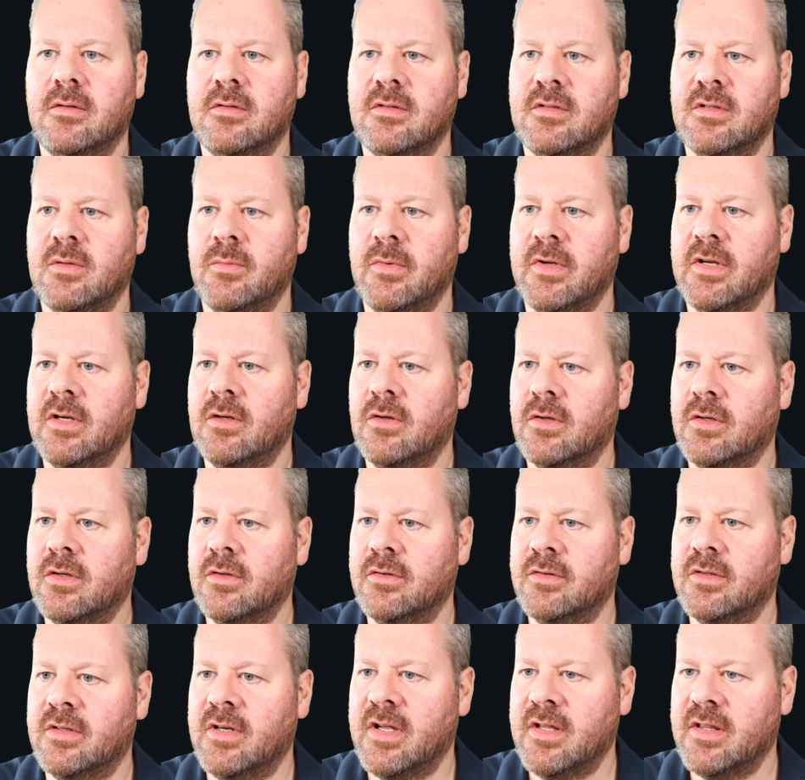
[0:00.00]
so we can look
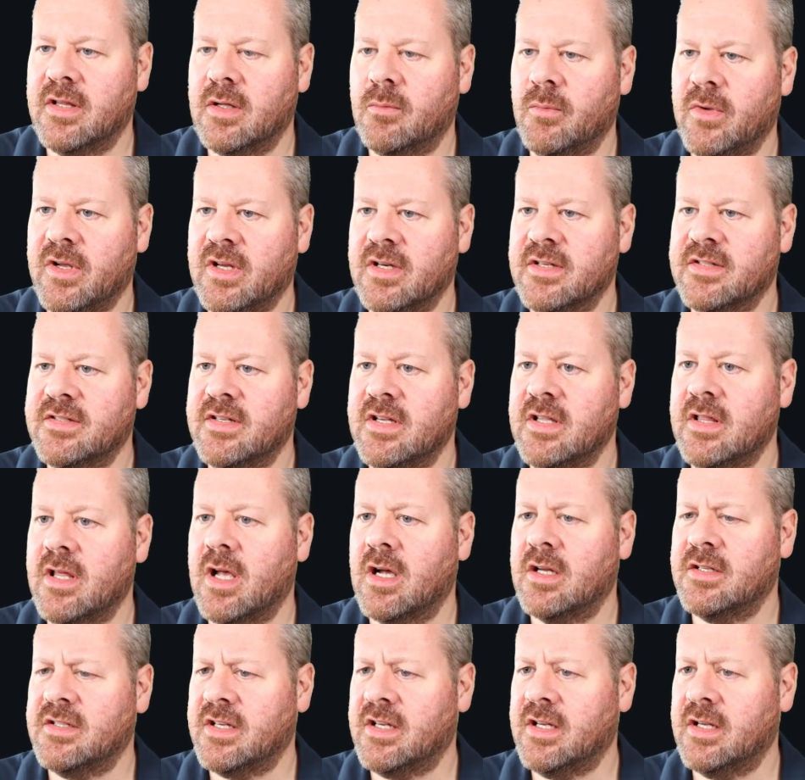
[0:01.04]
underneath, and we can see the
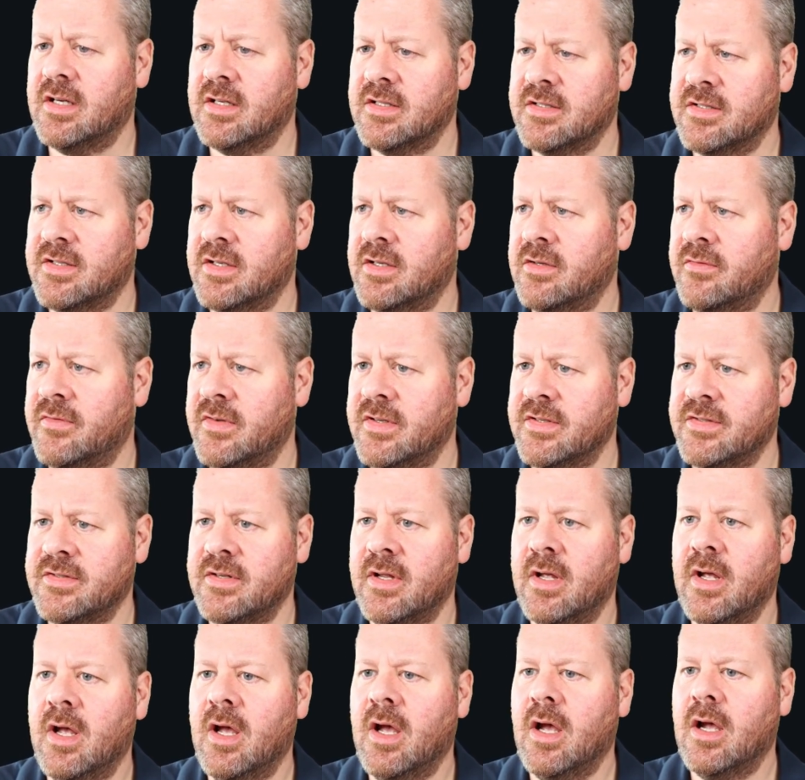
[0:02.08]
articular surface
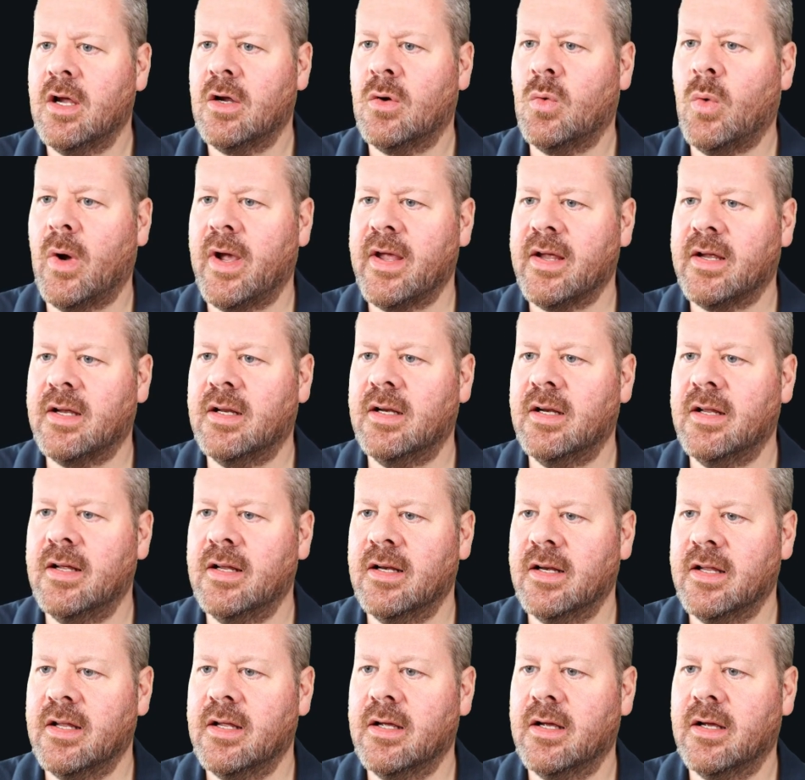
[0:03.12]
quite
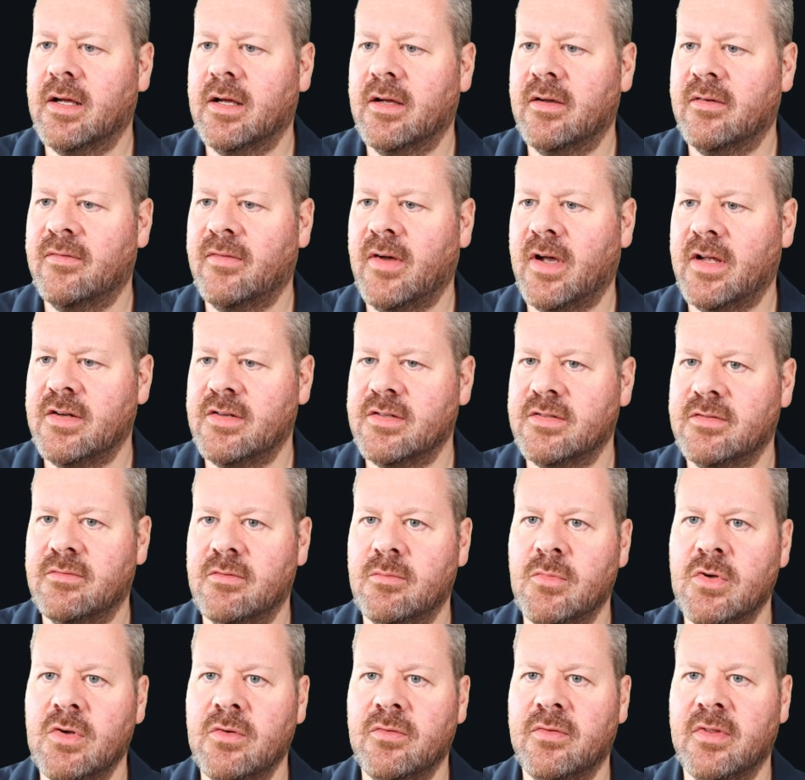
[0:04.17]
clearly. If I just
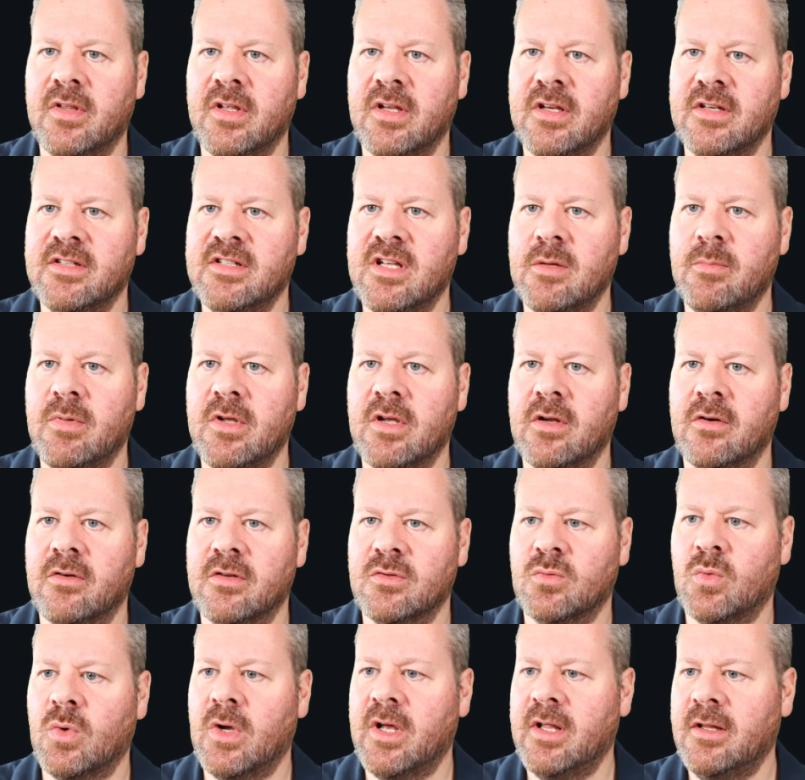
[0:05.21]
remove the tibia
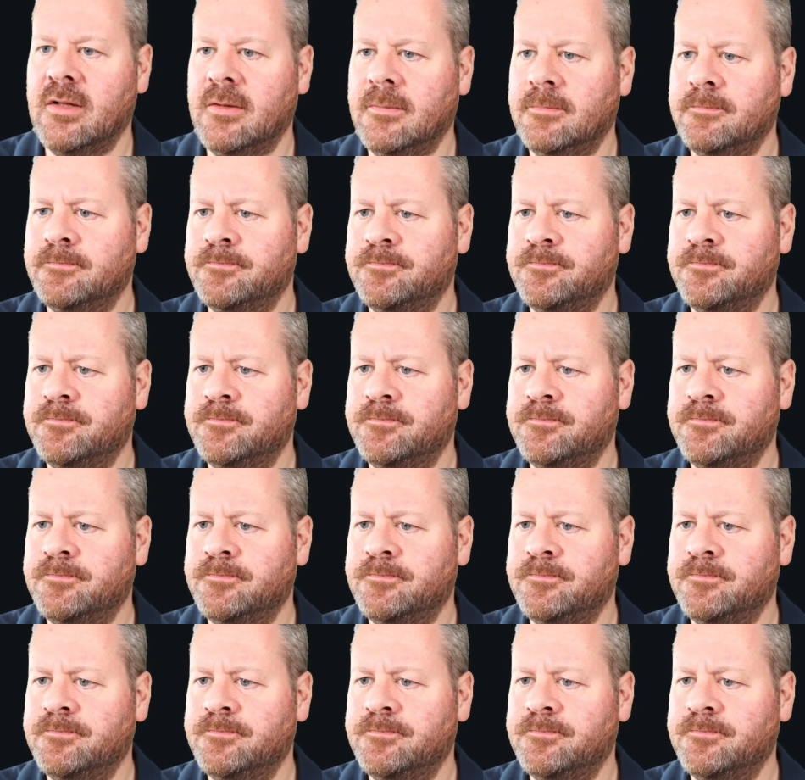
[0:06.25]
as well,